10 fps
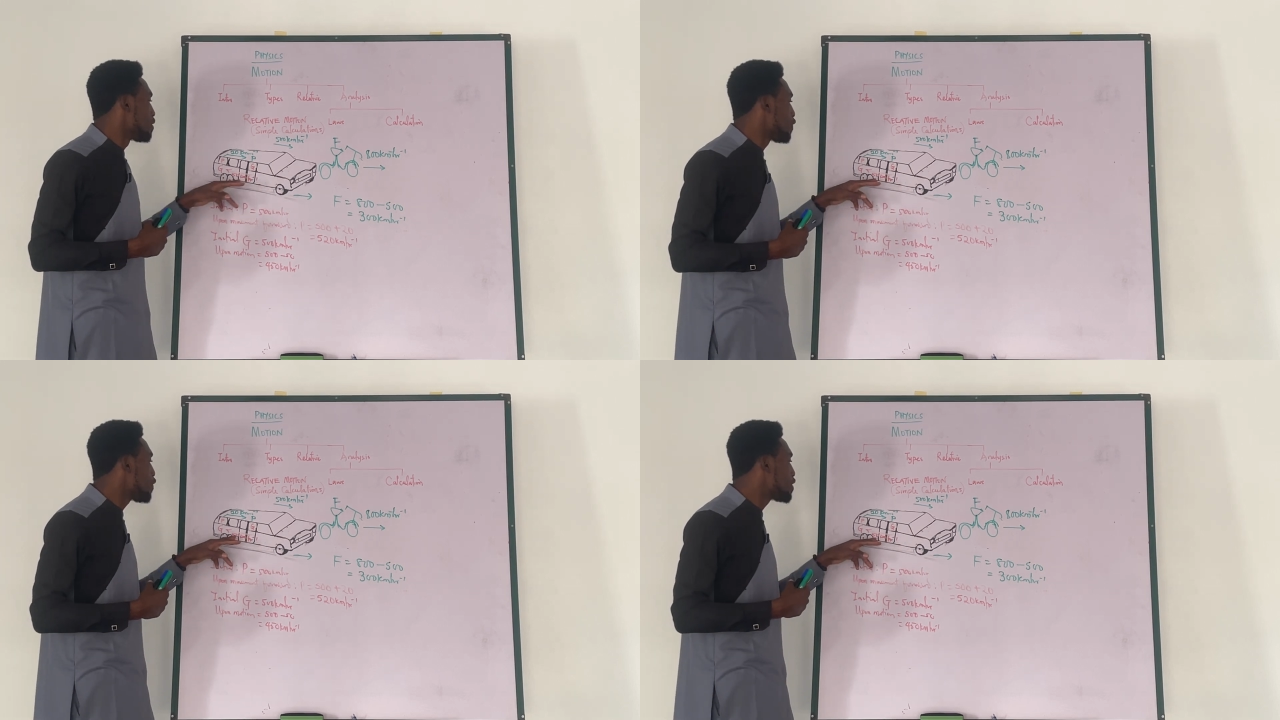
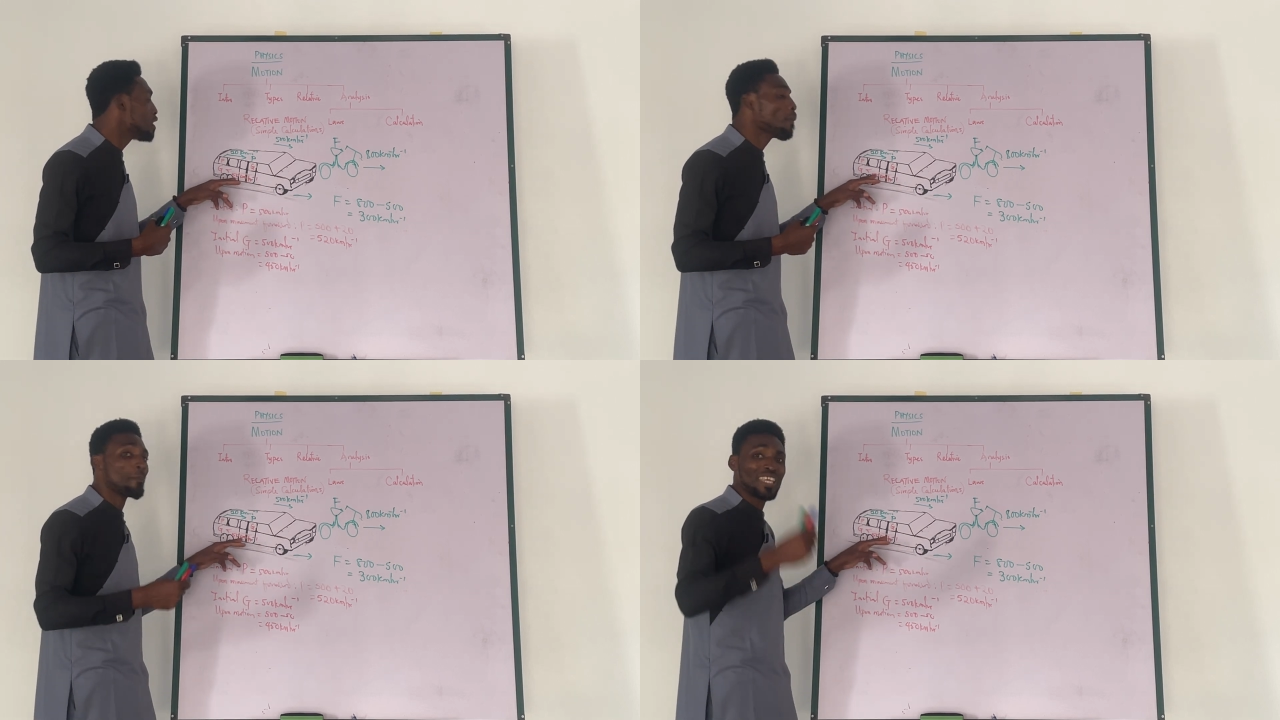
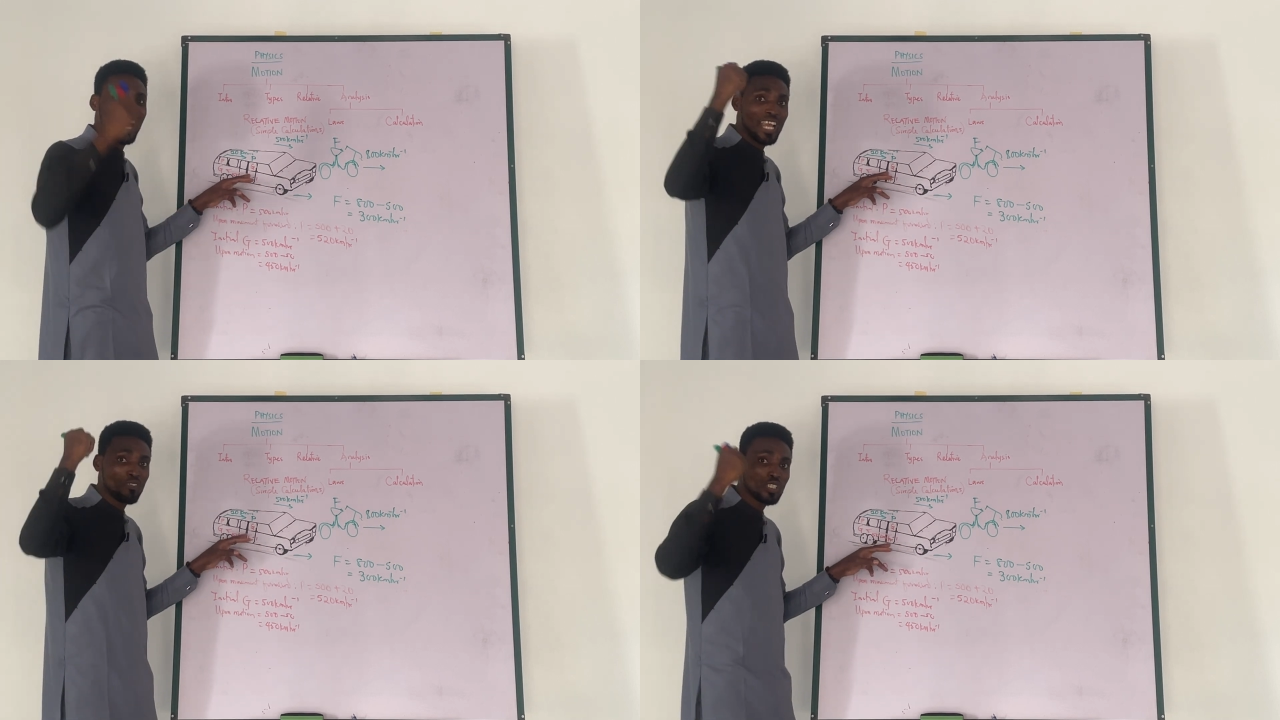50
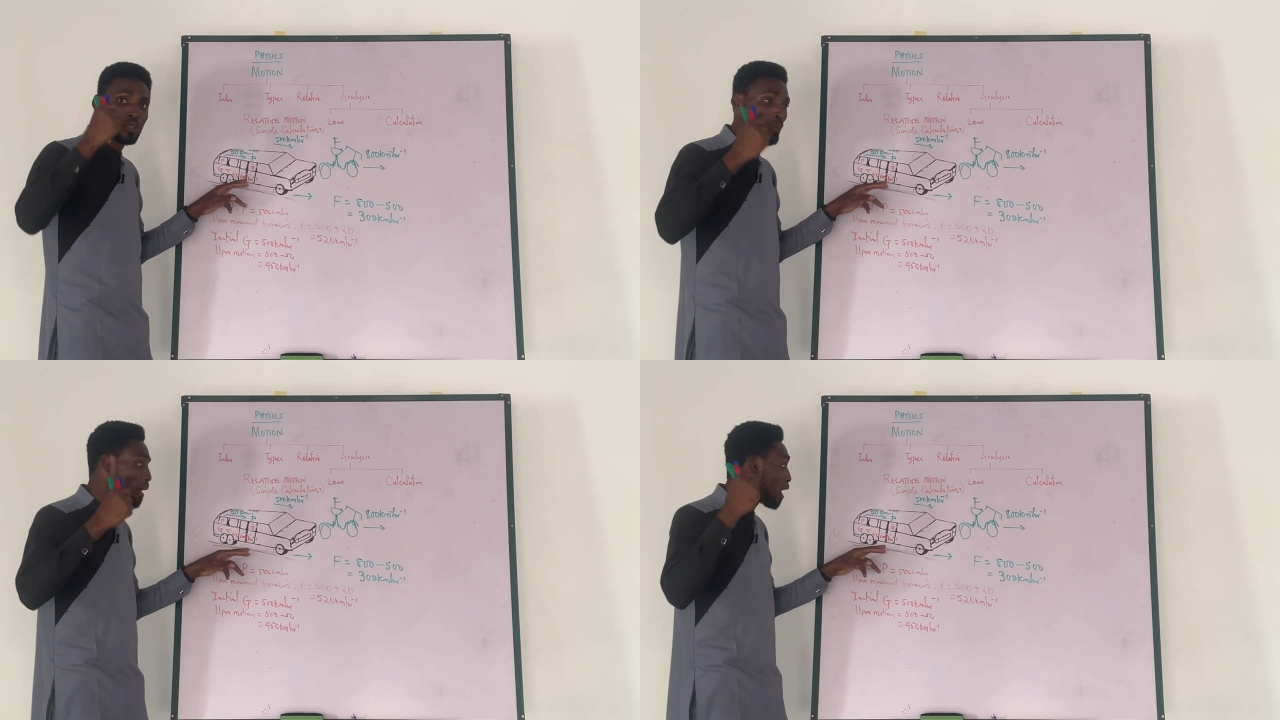
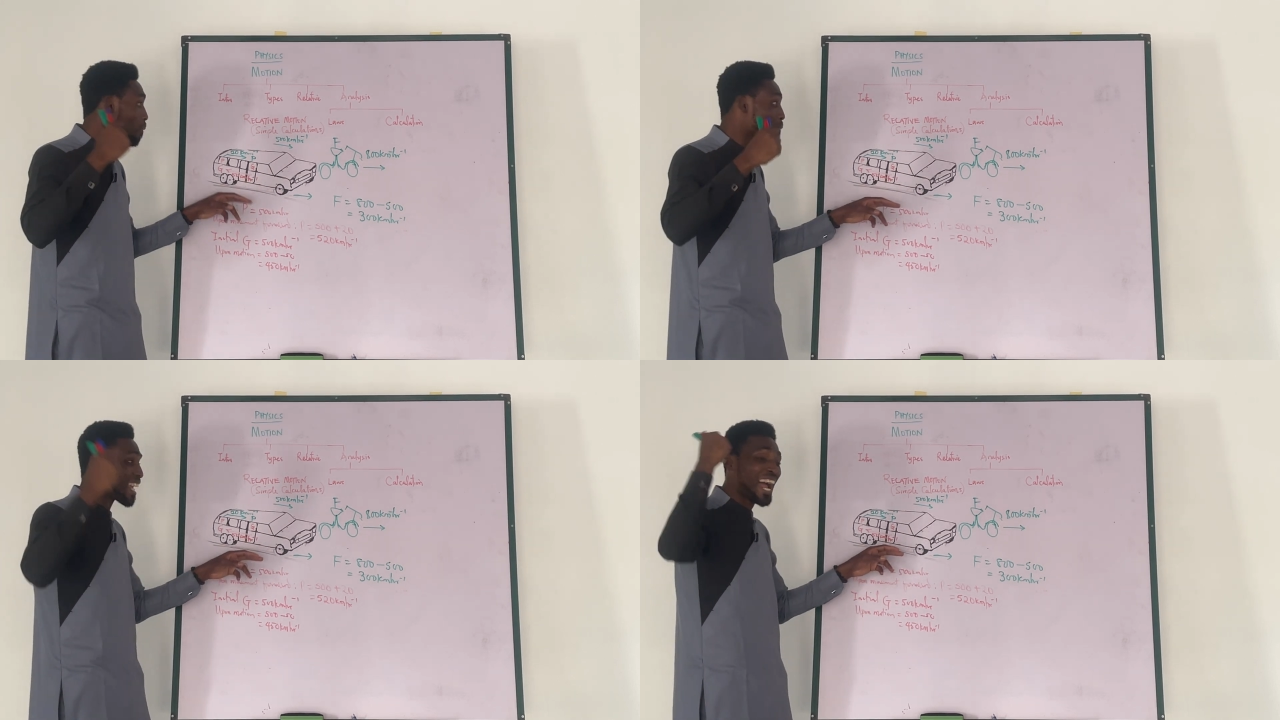km per
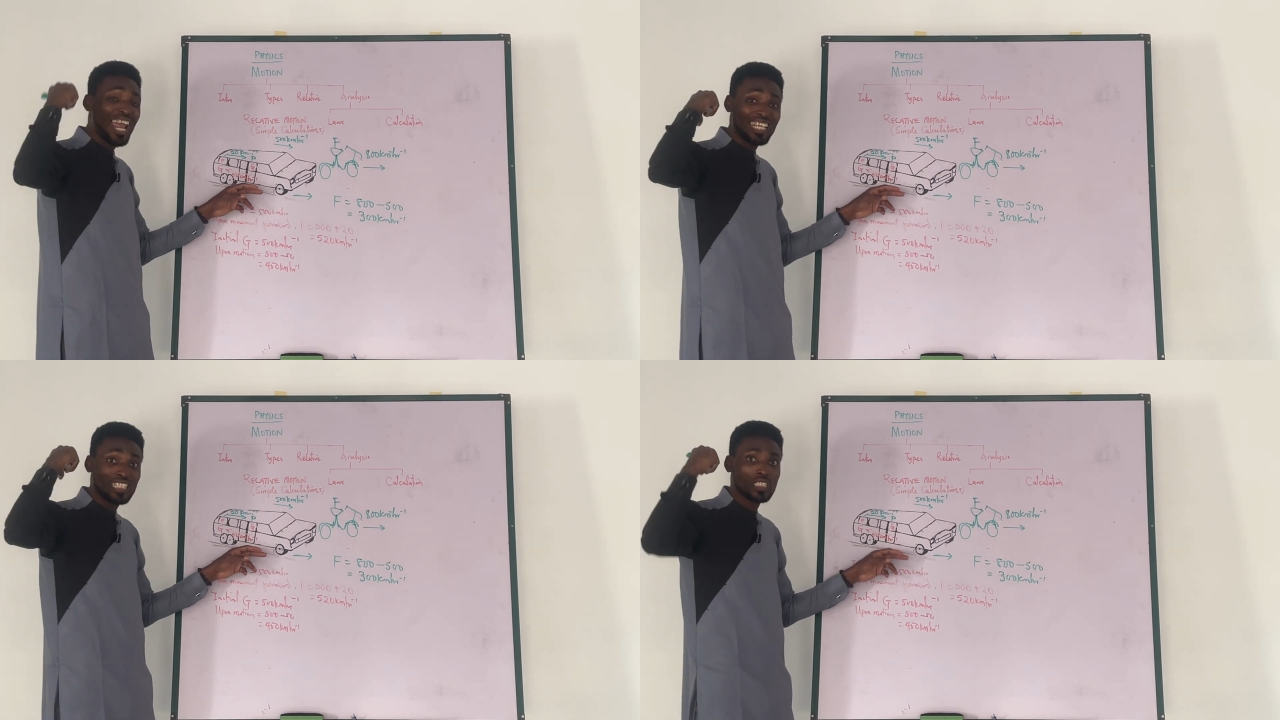hour
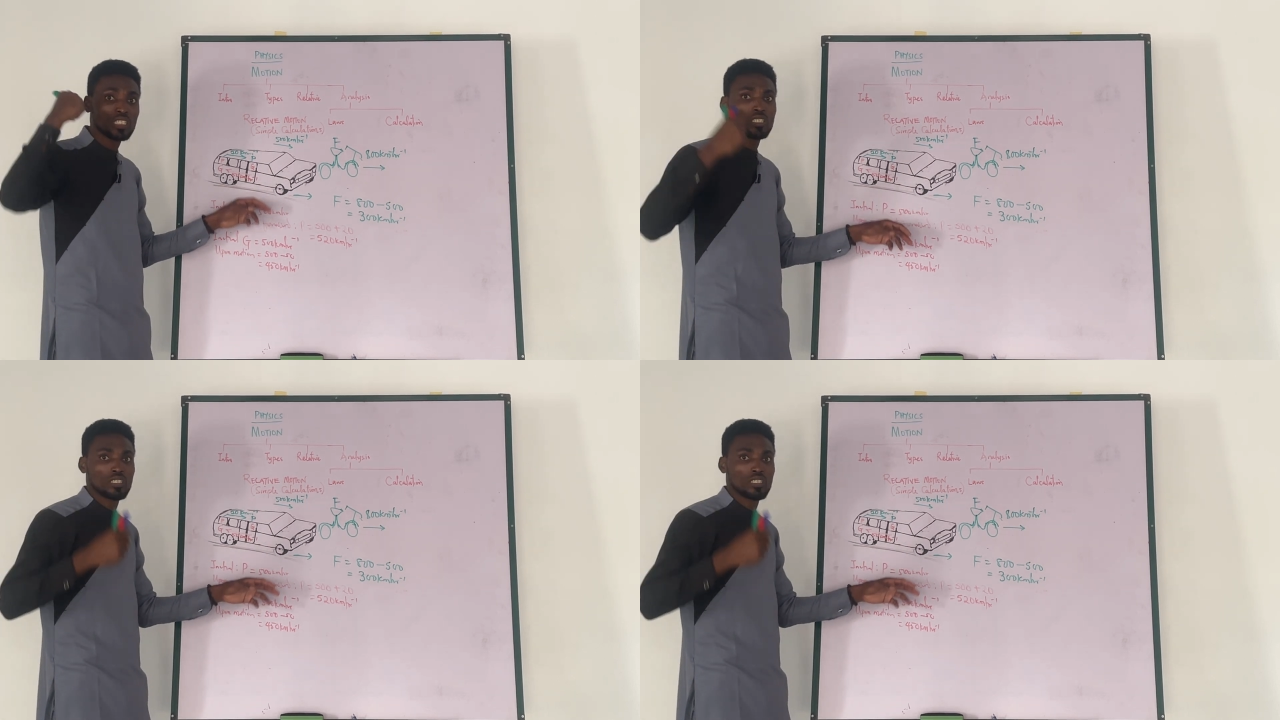behind